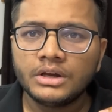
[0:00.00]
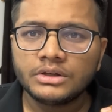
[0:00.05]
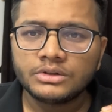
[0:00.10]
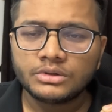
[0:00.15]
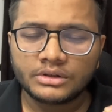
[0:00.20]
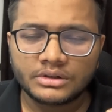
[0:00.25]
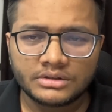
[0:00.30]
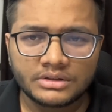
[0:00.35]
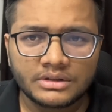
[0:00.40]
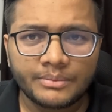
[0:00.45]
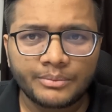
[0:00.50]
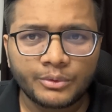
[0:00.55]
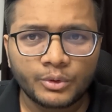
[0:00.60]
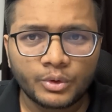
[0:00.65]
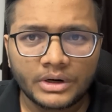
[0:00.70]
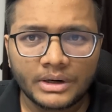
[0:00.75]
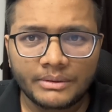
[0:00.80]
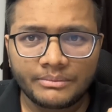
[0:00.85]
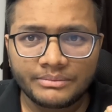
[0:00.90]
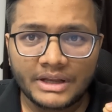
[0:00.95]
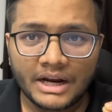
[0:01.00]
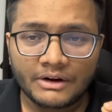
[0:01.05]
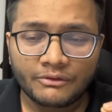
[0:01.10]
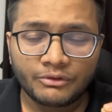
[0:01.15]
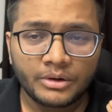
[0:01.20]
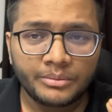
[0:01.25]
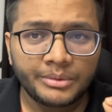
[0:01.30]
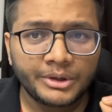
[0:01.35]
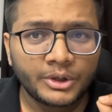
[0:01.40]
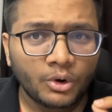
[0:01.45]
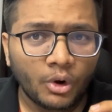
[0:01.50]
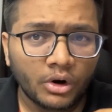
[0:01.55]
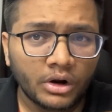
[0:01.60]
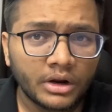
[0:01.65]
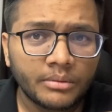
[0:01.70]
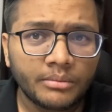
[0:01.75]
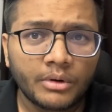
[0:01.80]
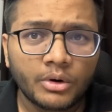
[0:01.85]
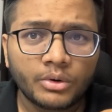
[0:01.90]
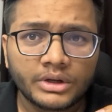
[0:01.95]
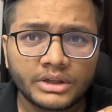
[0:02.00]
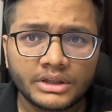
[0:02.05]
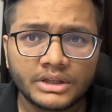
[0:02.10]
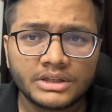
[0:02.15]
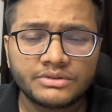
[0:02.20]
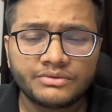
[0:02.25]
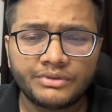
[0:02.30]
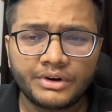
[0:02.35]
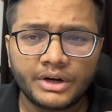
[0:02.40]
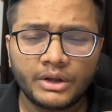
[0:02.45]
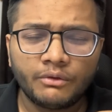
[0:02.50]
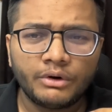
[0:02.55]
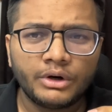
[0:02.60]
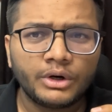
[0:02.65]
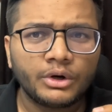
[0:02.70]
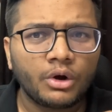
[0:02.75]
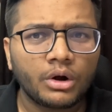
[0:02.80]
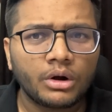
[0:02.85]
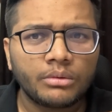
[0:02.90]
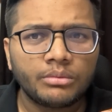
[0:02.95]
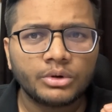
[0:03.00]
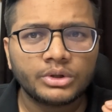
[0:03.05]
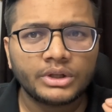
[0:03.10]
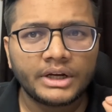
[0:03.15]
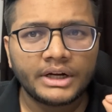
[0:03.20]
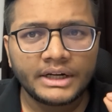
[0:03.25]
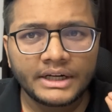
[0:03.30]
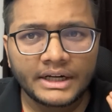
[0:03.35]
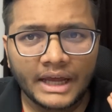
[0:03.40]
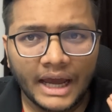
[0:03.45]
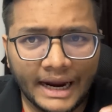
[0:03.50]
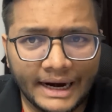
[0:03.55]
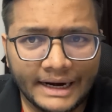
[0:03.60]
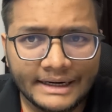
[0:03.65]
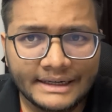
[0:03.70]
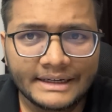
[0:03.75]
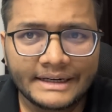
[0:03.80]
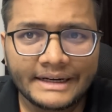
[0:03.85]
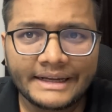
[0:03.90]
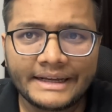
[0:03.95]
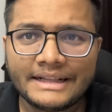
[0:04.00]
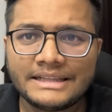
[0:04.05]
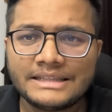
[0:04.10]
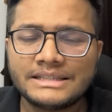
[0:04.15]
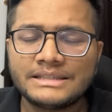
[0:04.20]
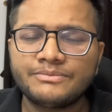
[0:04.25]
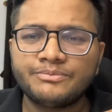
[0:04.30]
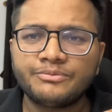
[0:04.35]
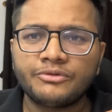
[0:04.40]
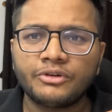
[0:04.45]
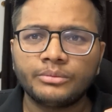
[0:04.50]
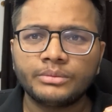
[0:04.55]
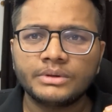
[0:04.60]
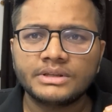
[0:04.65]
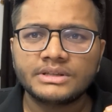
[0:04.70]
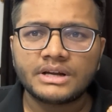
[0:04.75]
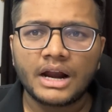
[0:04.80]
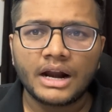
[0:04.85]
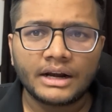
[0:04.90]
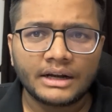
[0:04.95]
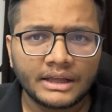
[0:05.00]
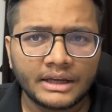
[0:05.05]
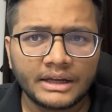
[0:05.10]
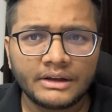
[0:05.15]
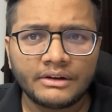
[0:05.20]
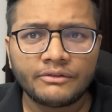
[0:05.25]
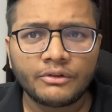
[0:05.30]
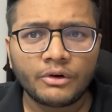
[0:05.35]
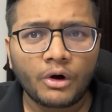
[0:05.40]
So this is a program that we'll be talking about in this video. We'll talk about the entire details from the starting